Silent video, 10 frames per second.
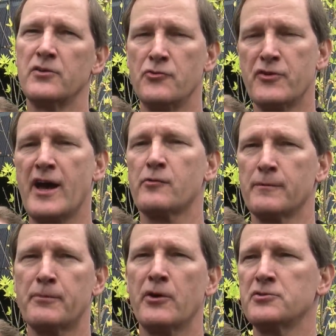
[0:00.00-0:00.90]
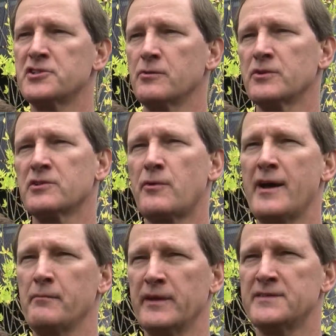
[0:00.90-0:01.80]
You've got to approach it with the
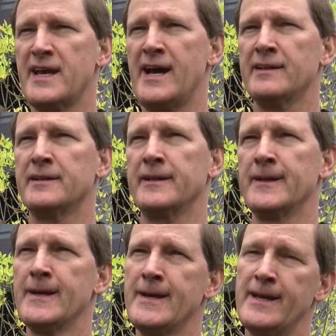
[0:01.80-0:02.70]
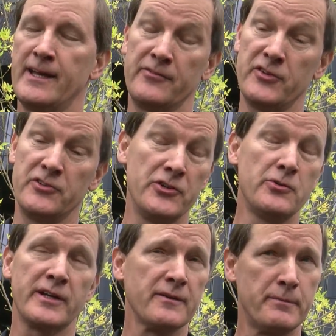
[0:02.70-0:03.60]
right mentality. And if you
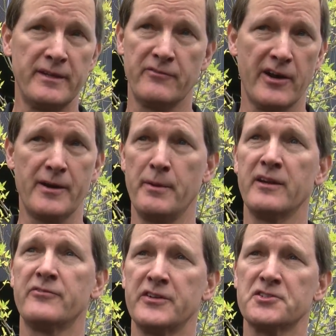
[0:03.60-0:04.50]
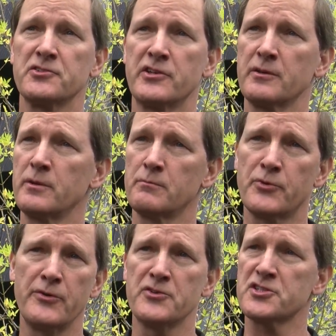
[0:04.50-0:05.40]
do, it can be very beneficial. You can
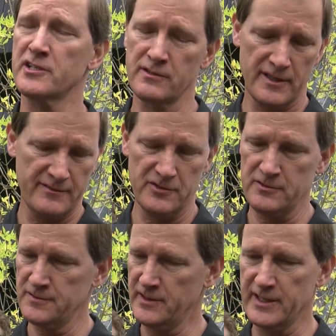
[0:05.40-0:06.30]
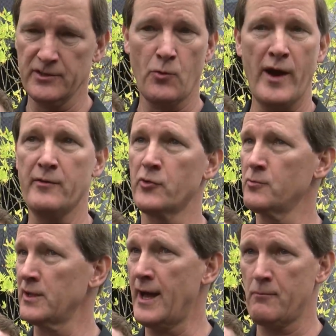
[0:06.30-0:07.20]
improve your skill level, get in the weight
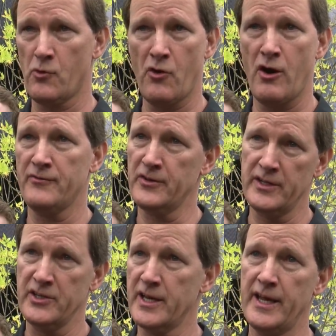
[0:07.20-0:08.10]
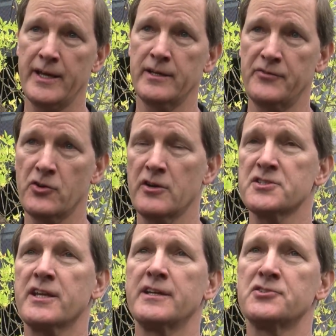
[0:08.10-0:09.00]
room a lot more often than you can if you're on a
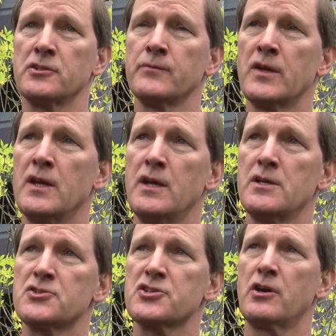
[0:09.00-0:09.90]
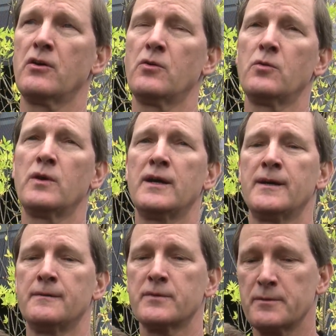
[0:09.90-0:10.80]
schedule.
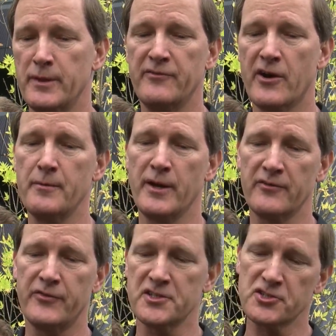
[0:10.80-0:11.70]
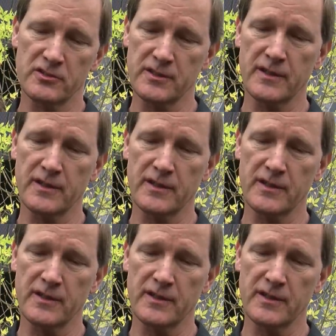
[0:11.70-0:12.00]
So be very beneficial.